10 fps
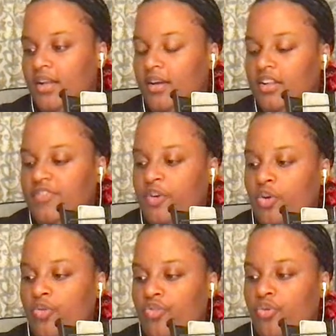Like the
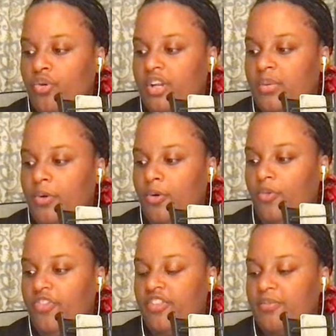vertical sword he
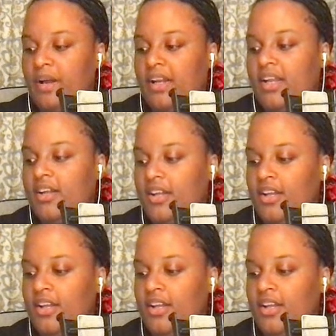holds at the ready,